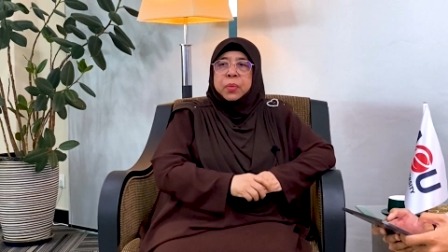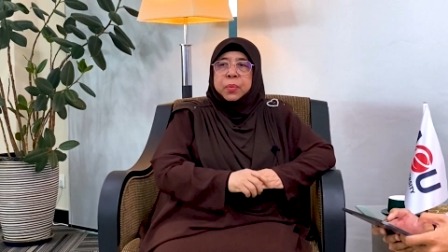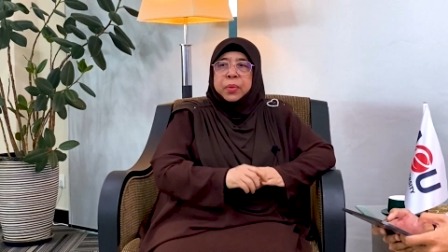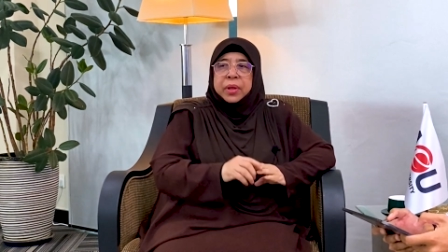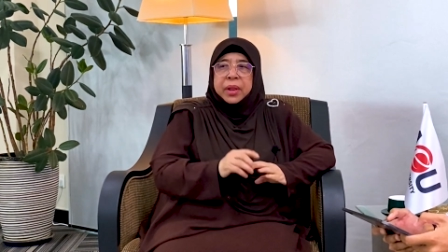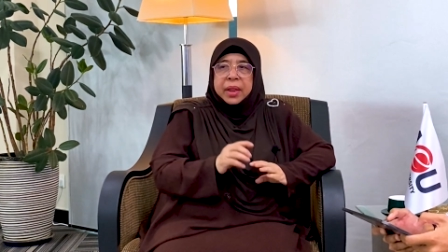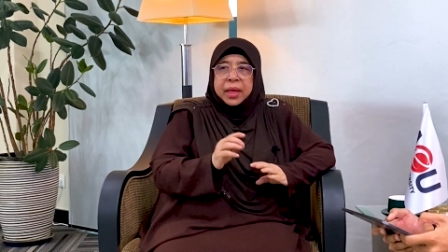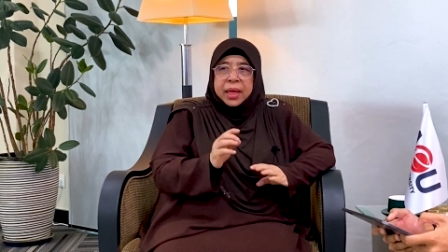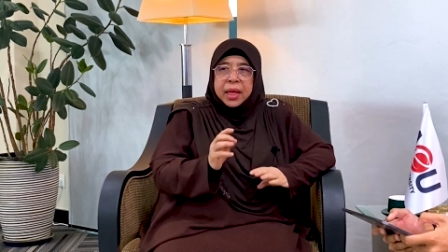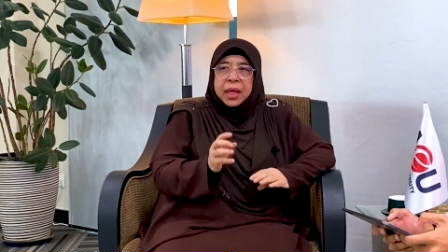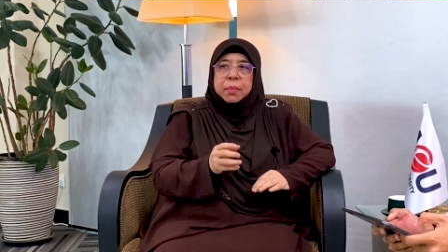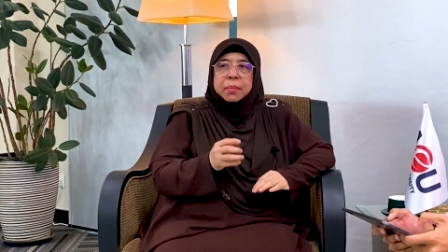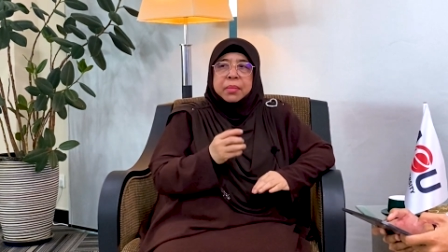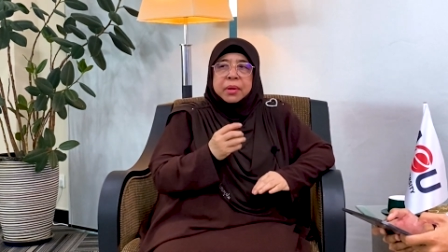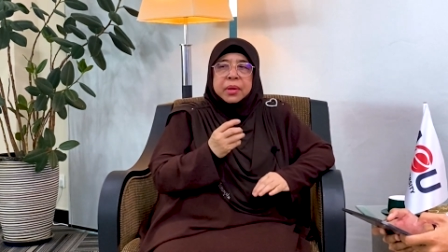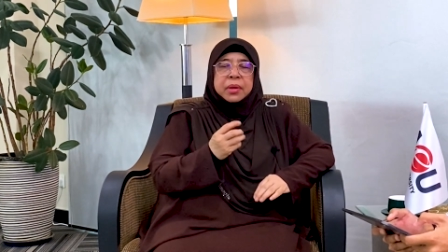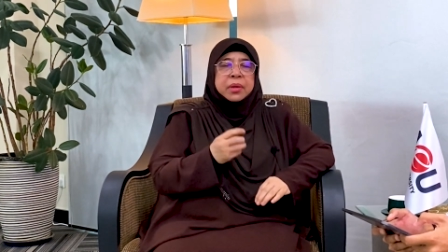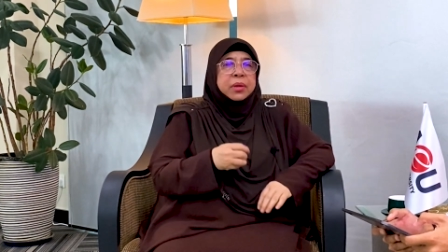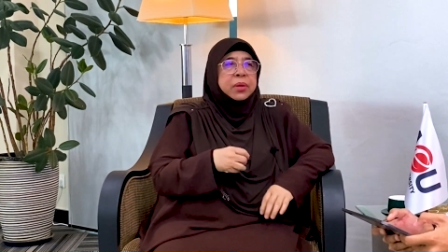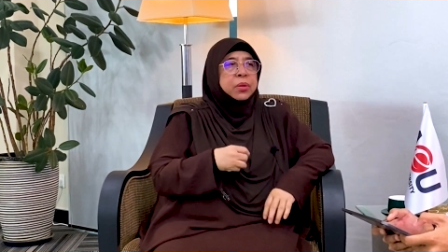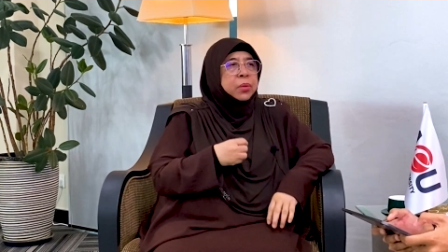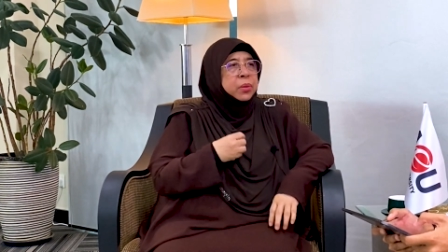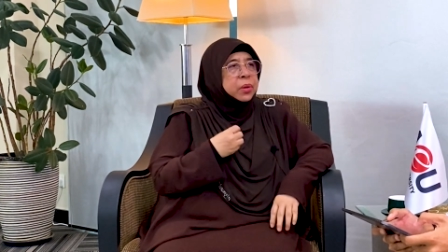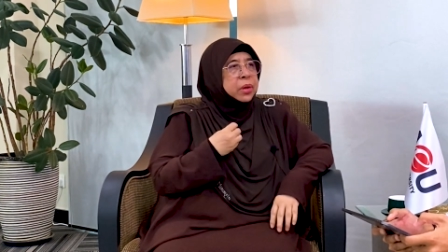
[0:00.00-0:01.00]
will help
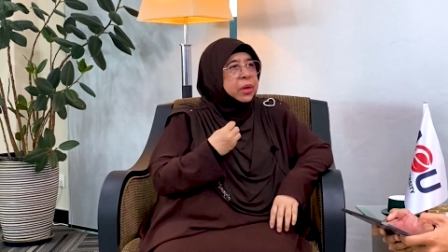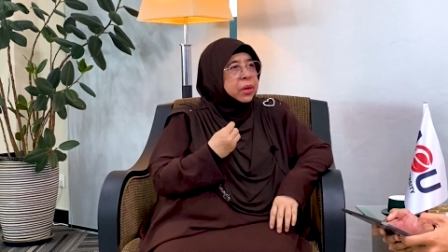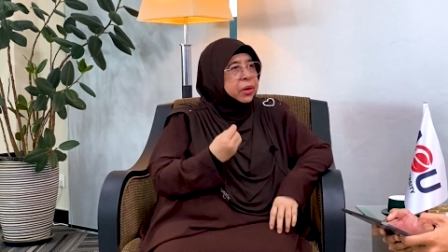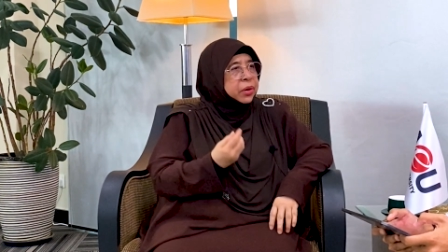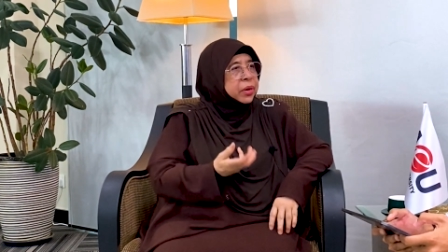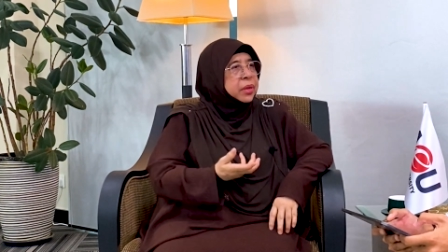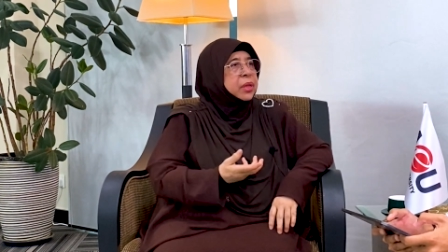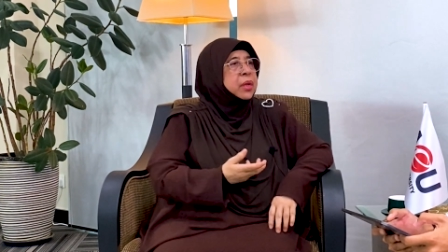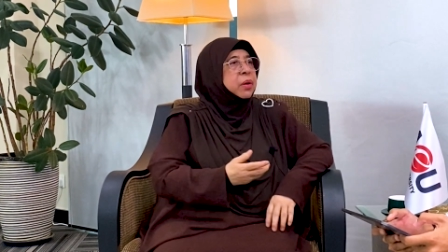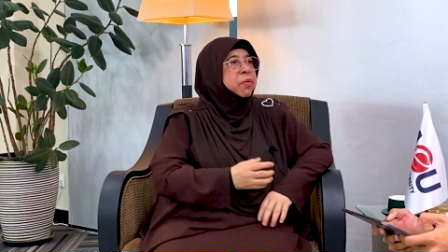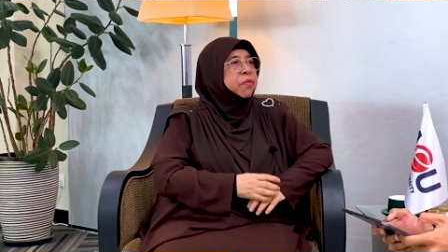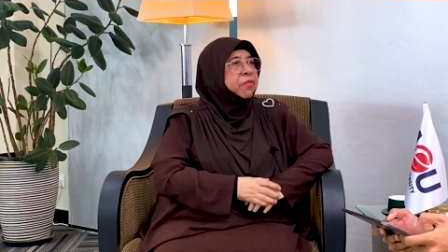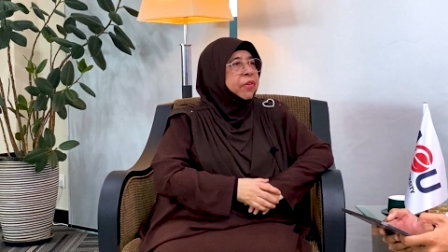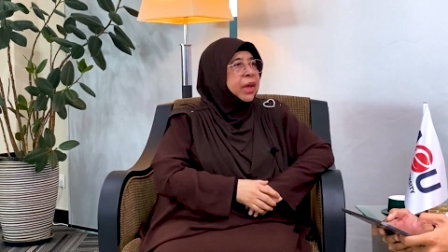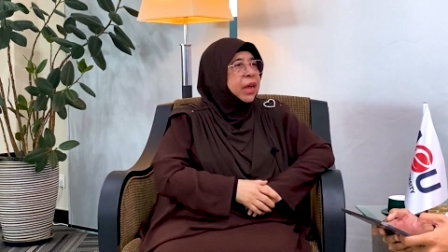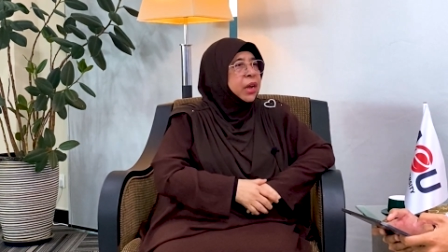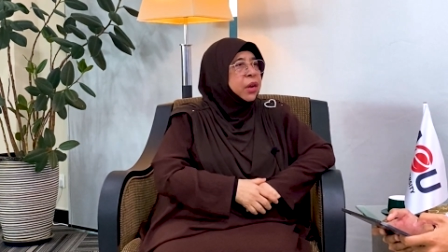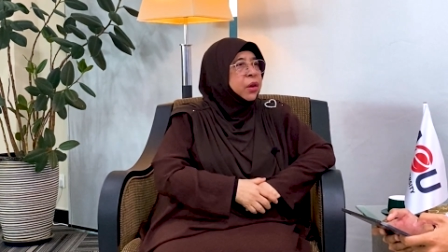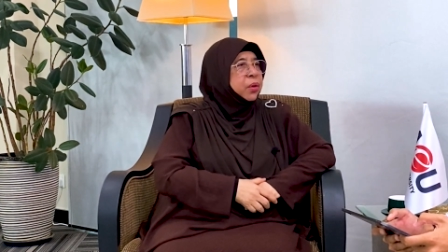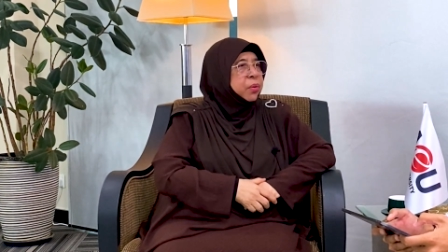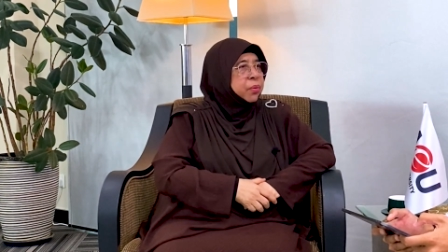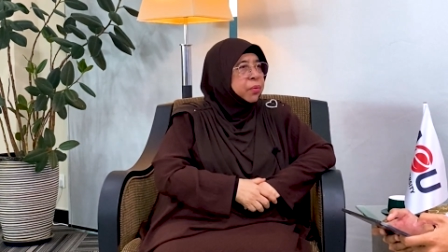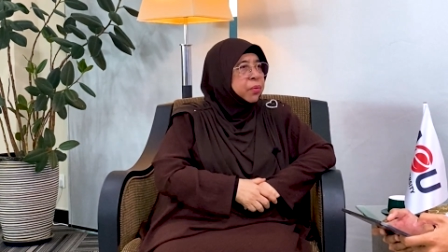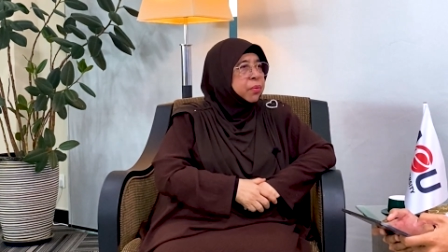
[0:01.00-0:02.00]
us to increase our
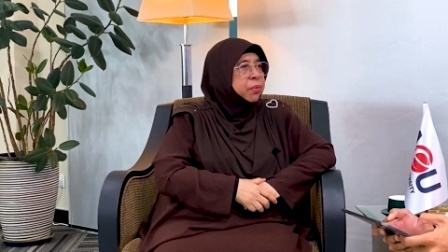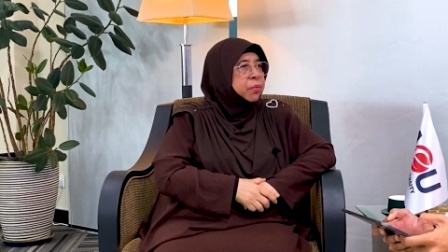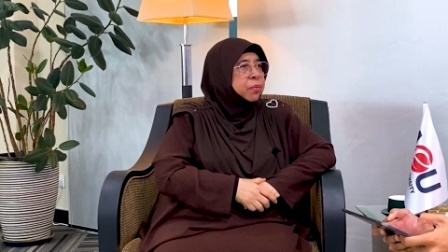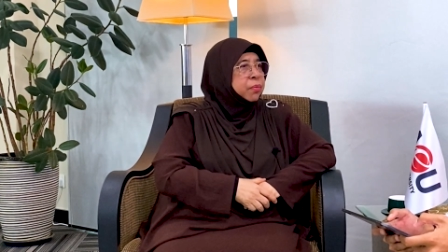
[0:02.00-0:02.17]
values.